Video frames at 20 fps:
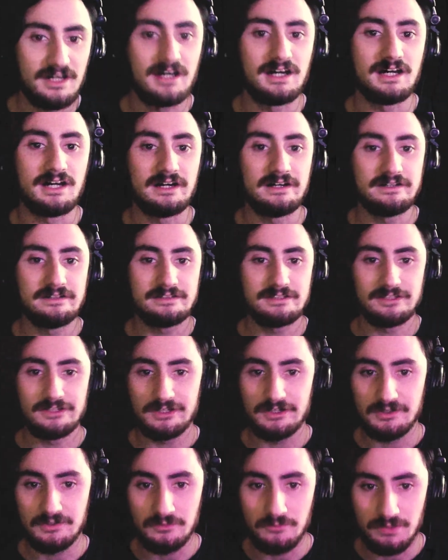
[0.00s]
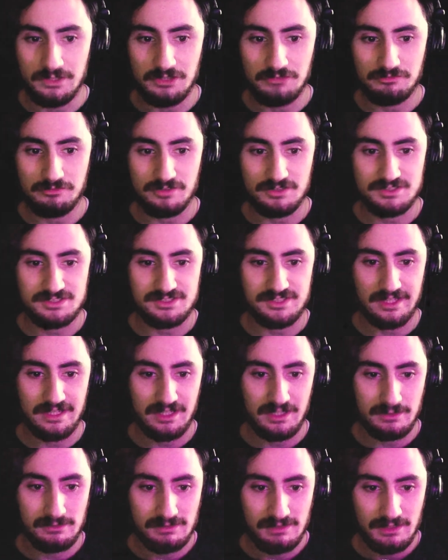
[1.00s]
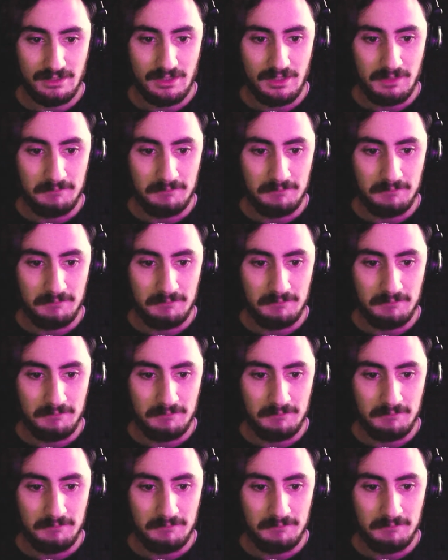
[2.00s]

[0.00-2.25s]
when you first say it.